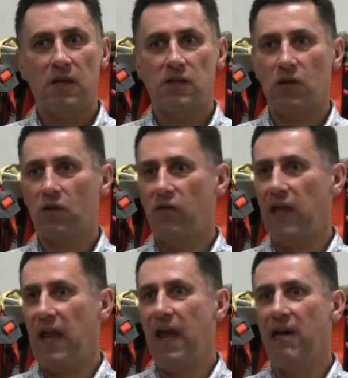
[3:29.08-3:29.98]
so they
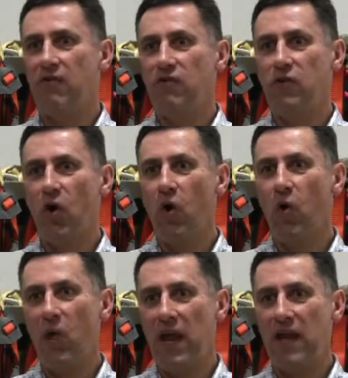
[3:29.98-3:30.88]
have no
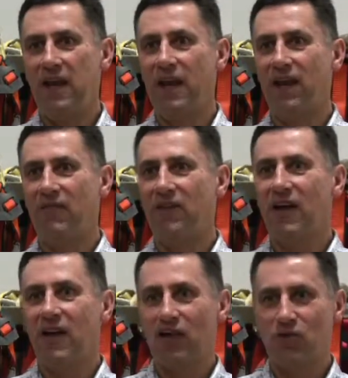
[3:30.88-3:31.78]
way of
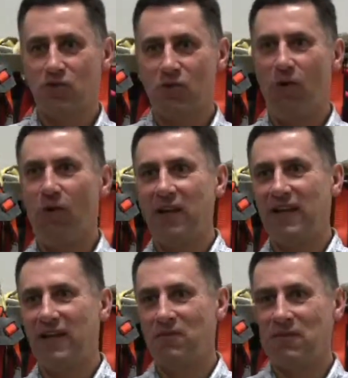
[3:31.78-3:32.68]

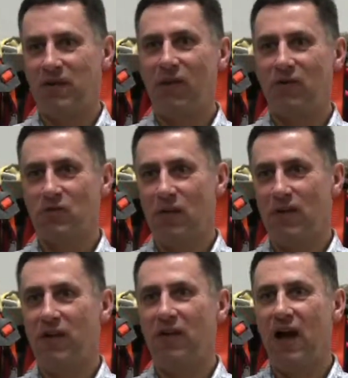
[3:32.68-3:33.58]
controlling themselves when
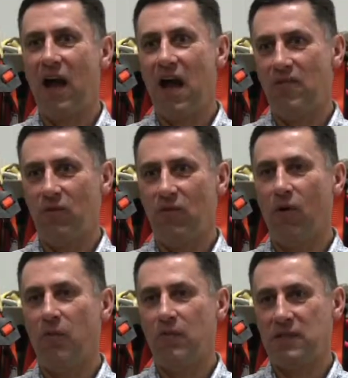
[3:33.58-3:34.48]
they're on the
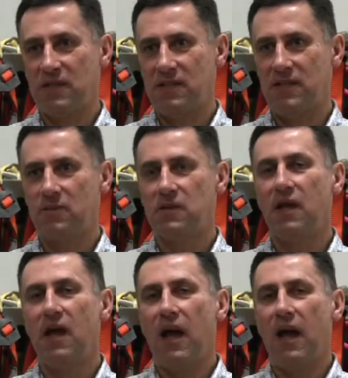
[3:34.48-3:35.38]
rope systems.
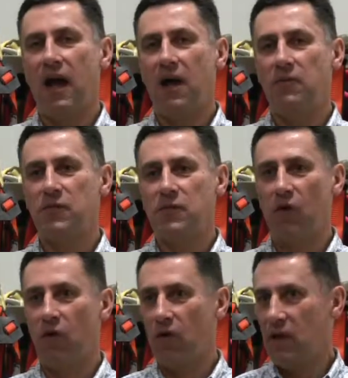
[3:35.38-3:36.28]

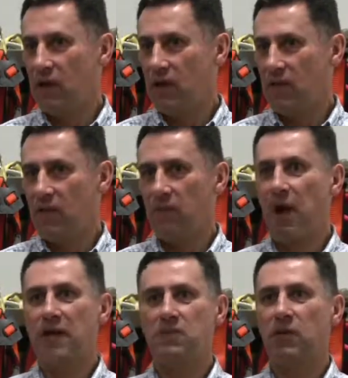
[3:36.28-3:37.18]
So the
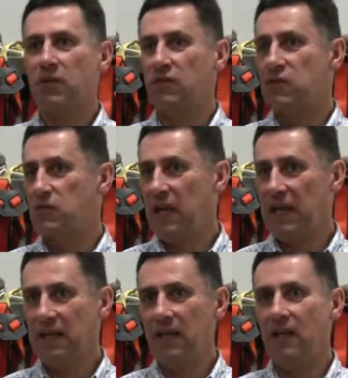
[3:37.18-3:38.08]
possibility of
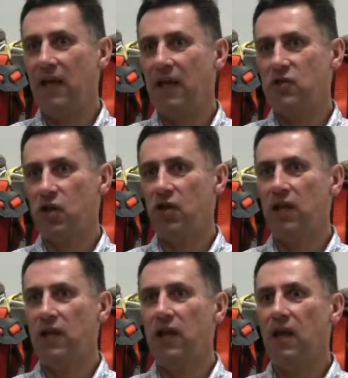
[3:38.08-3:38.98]
spinning and
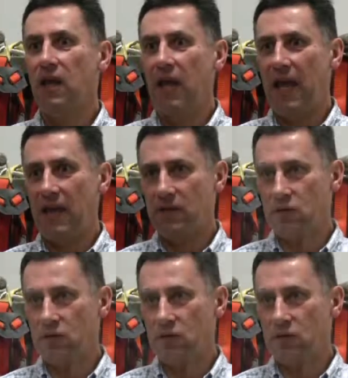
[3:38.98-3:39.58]
turning and